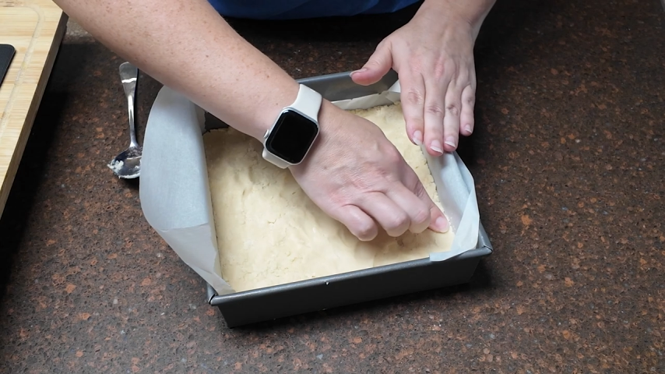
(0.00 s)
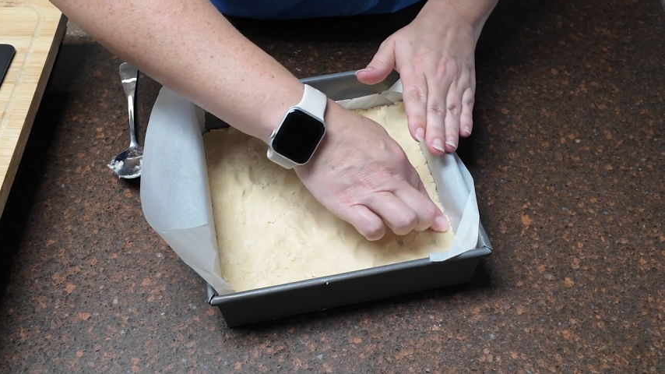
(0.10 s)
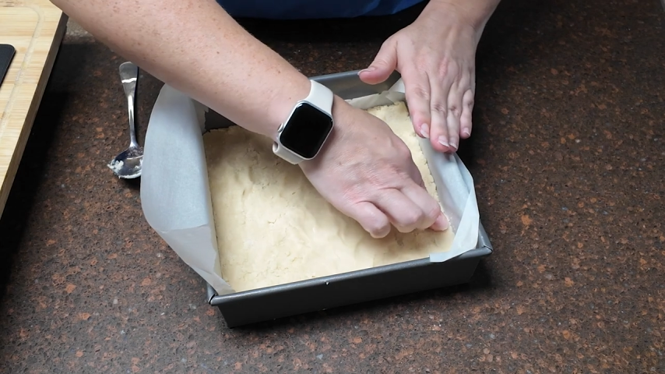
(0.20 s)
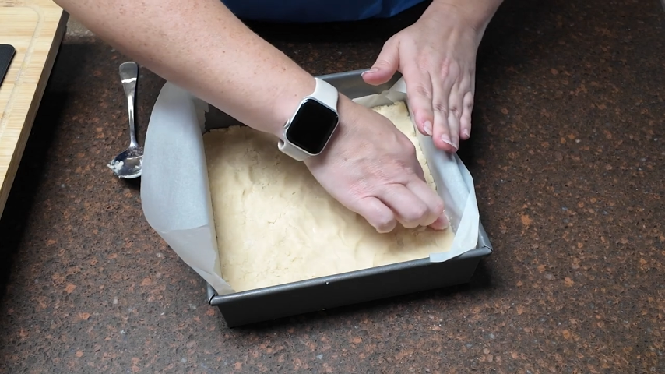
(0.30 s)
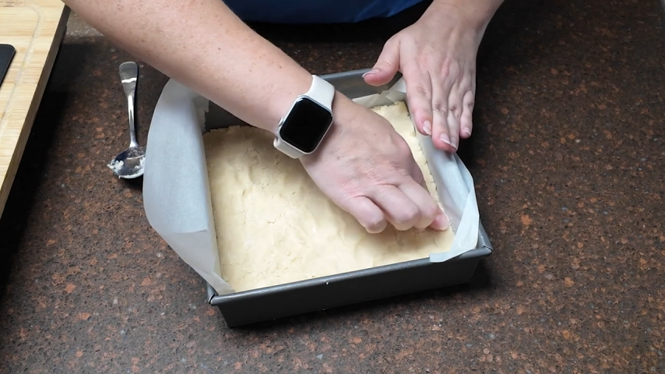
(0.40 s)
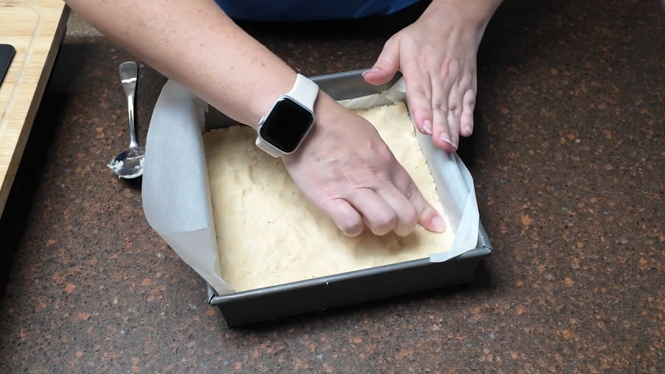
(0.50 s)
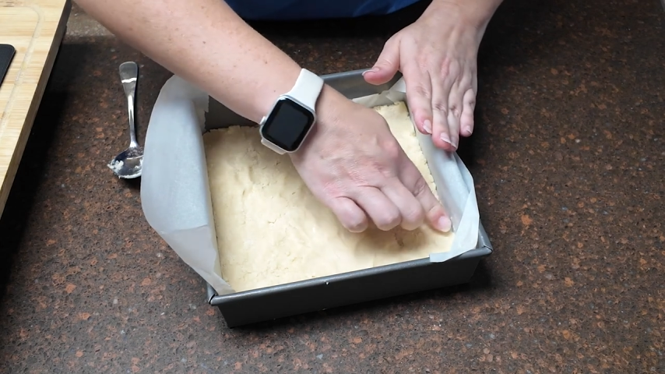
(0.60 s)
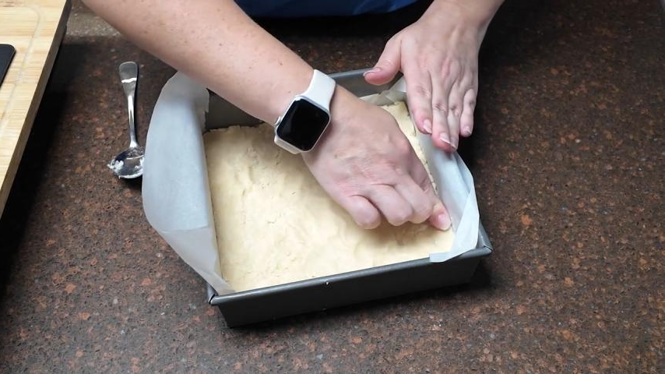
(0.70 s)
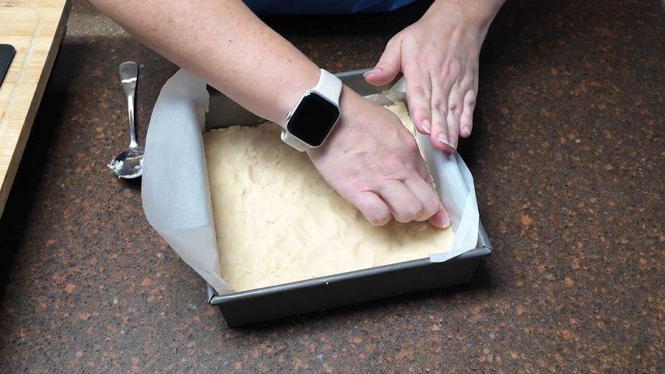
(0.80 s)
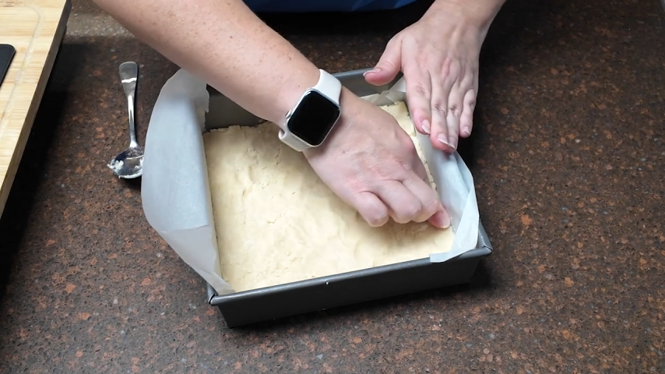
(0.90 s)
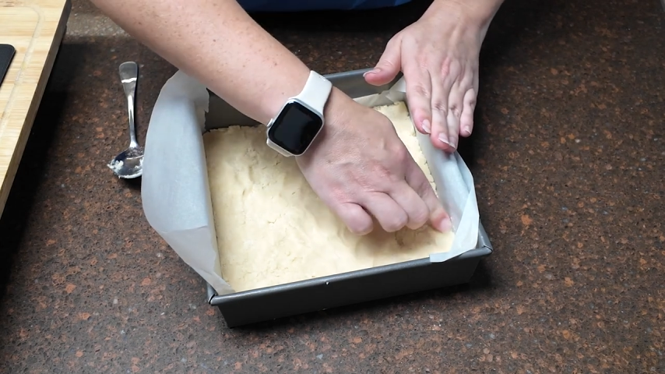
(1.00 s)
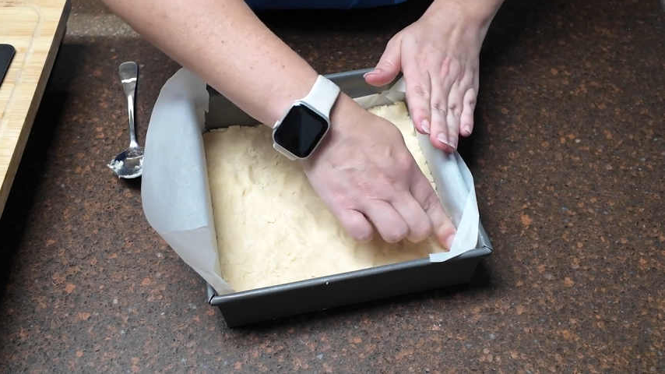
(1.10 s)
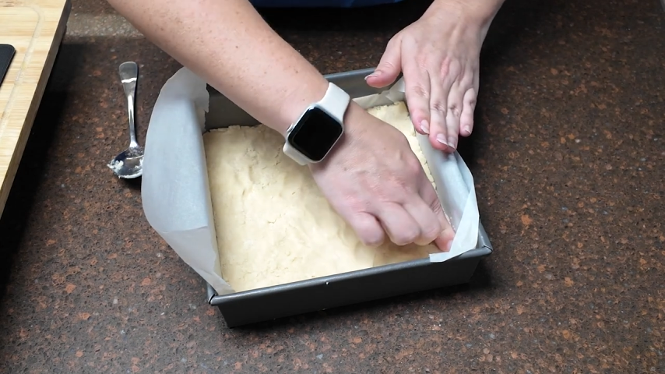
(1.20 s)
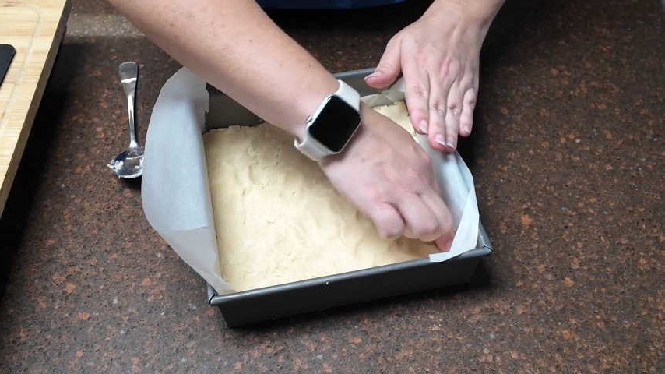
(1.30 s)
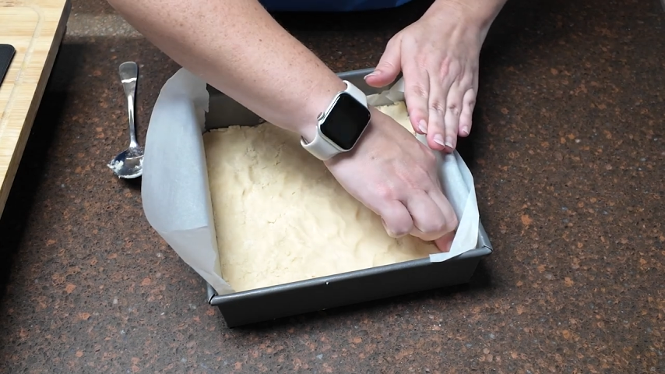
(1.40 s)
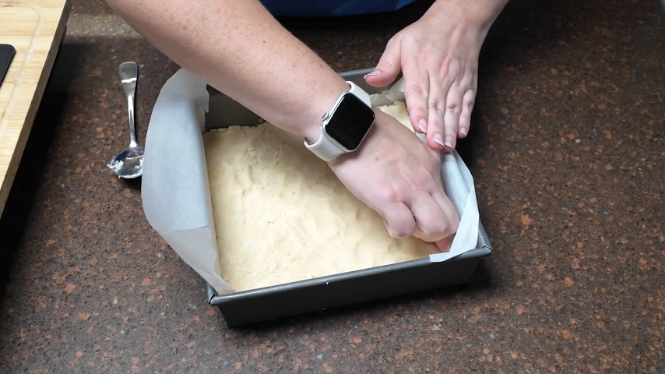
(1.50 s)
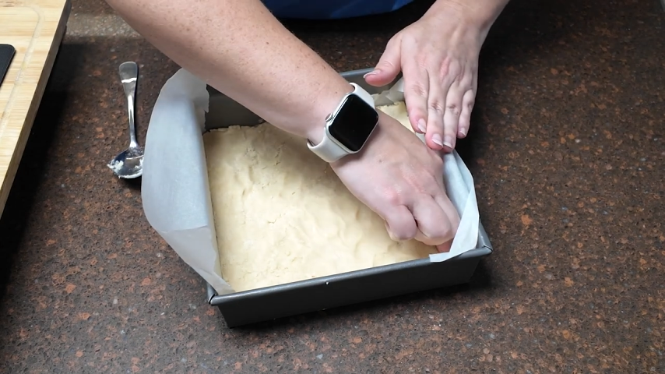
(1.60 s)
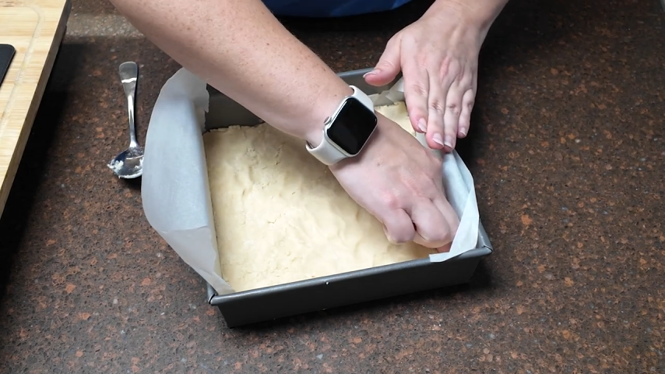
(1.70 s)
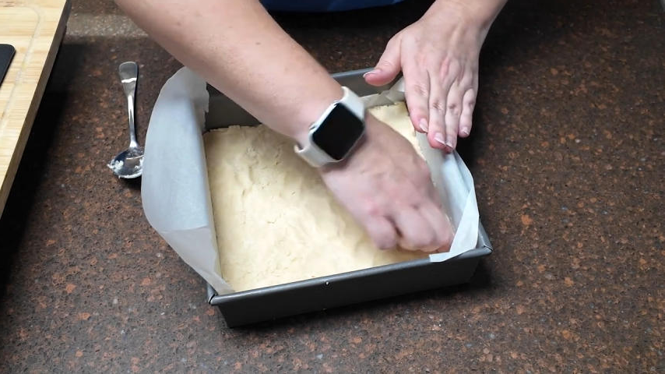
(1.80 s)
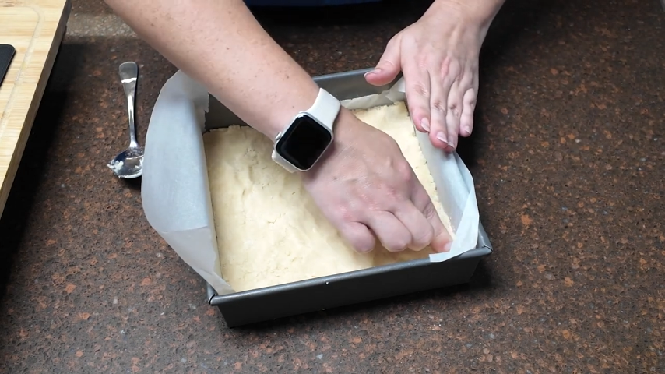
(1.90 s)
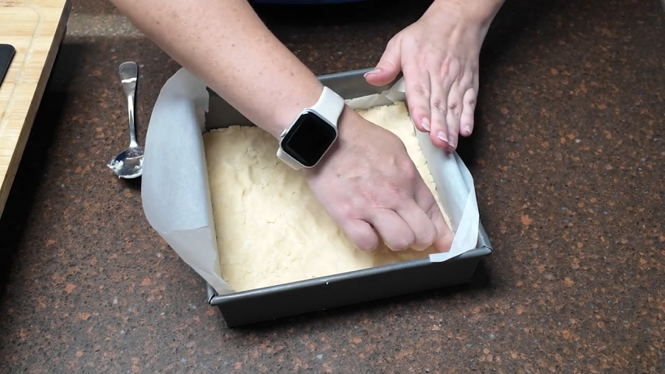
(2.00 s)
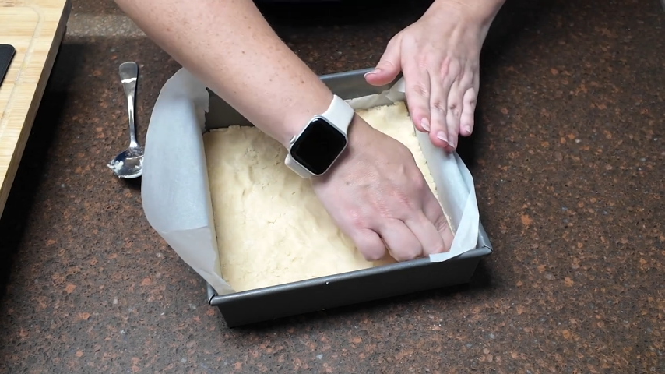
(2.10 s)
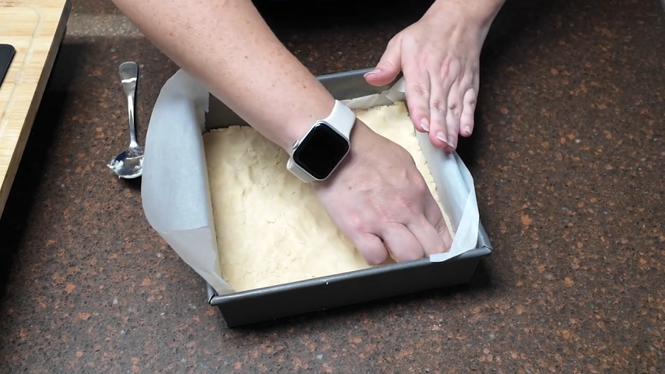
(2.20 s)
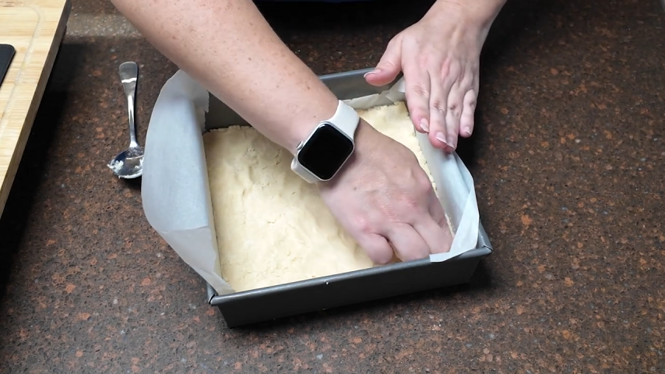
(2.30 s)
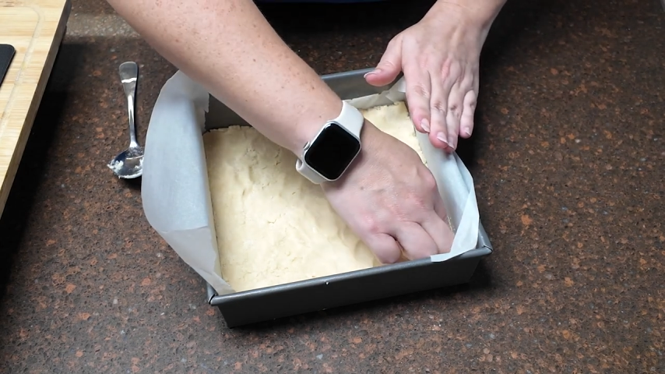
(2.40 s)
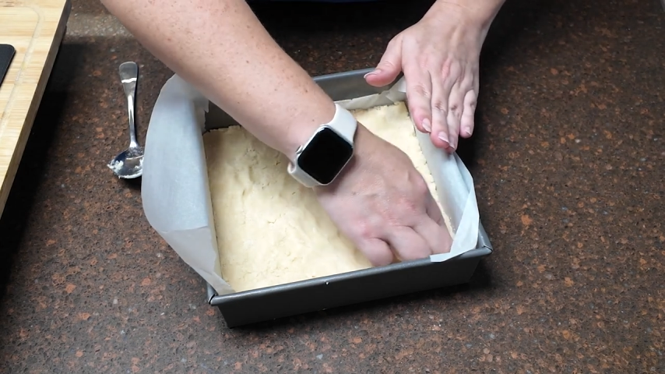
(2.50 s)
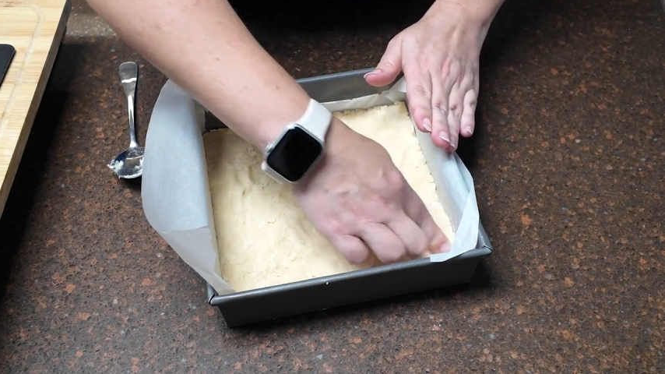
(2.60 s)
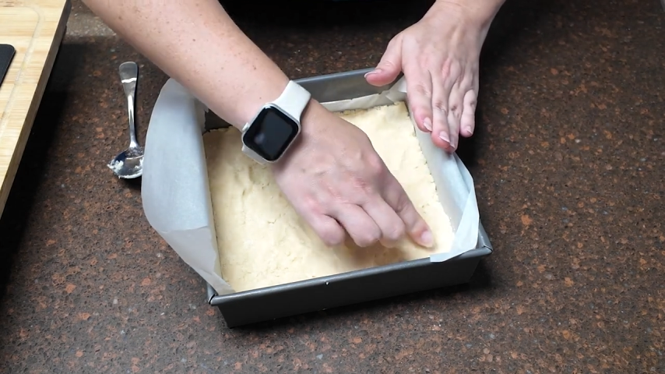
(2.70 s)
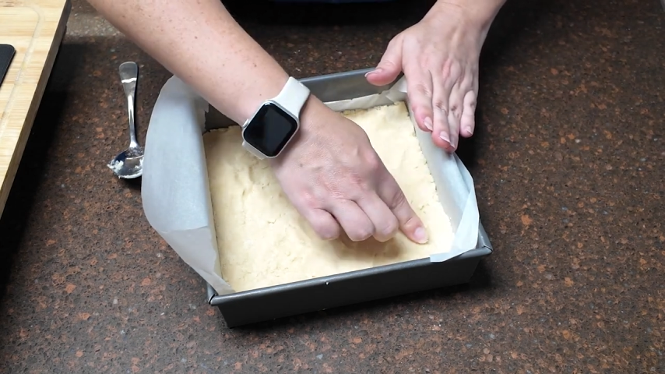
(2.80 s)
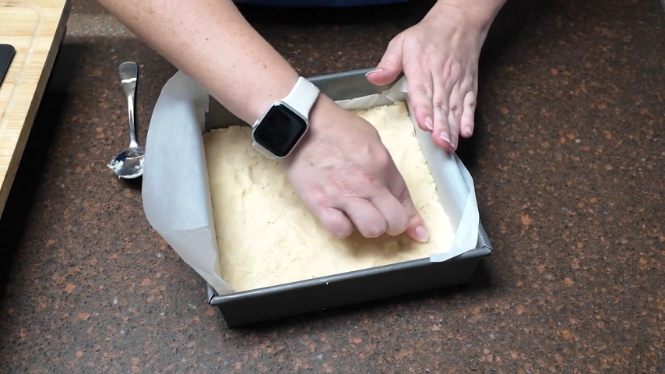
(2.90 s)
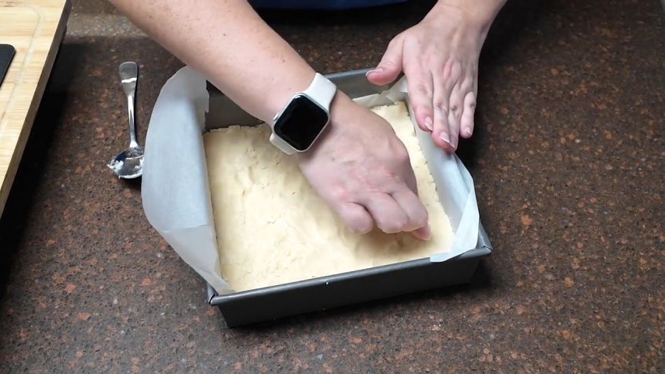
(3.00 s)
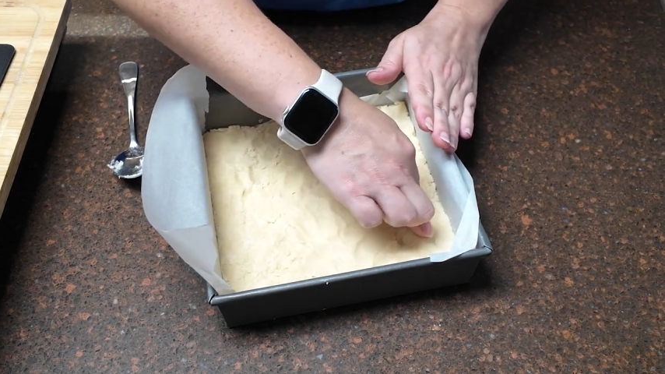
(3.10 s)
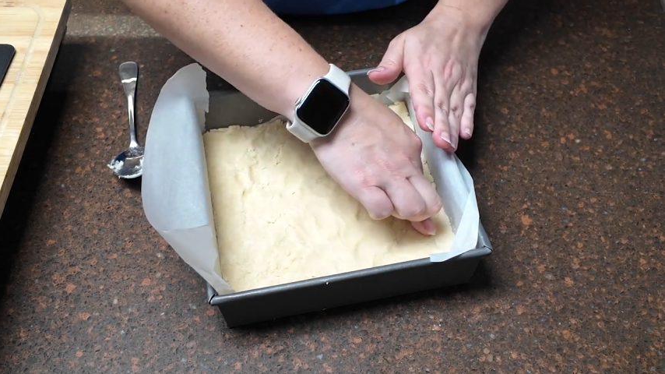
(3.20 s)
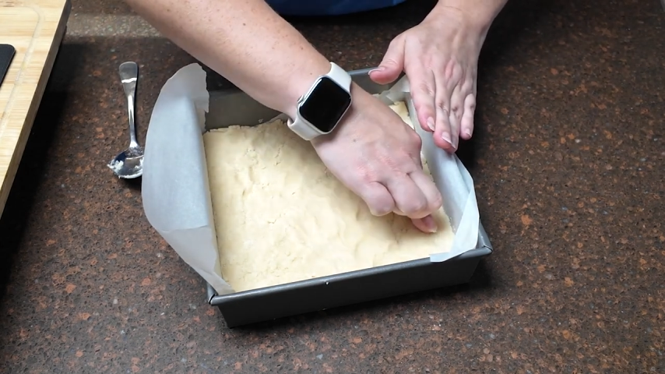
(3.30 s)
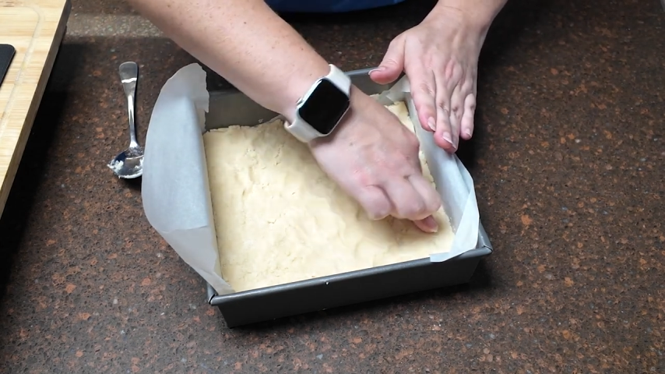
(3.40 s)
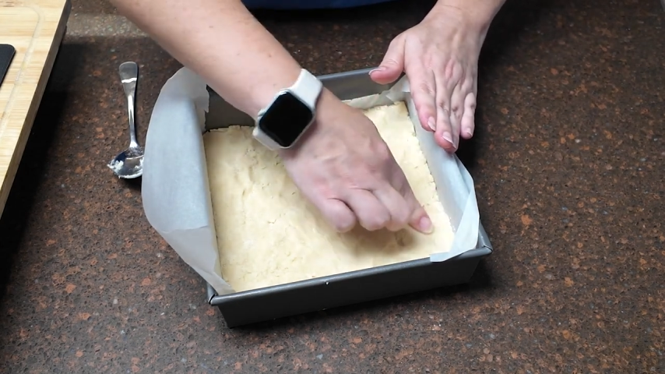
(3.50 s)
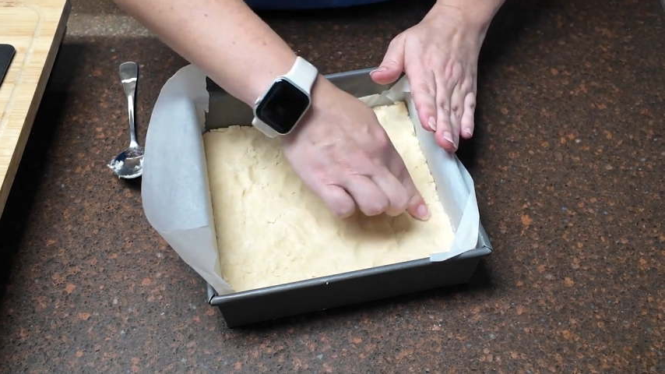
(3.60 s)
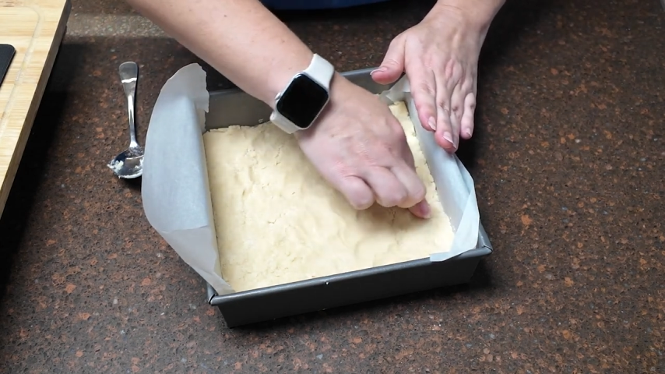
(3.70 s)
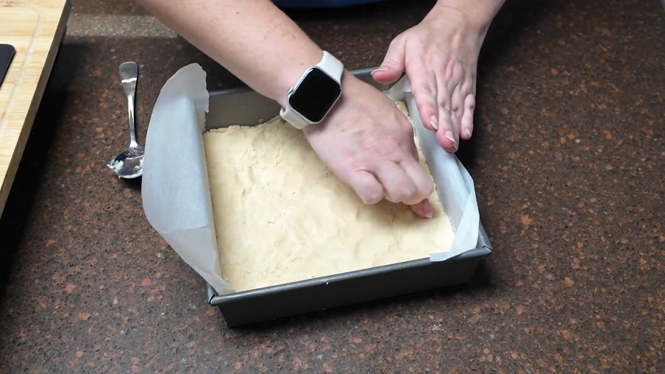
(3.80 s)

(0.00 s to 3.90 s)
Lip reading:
(no speaker visible)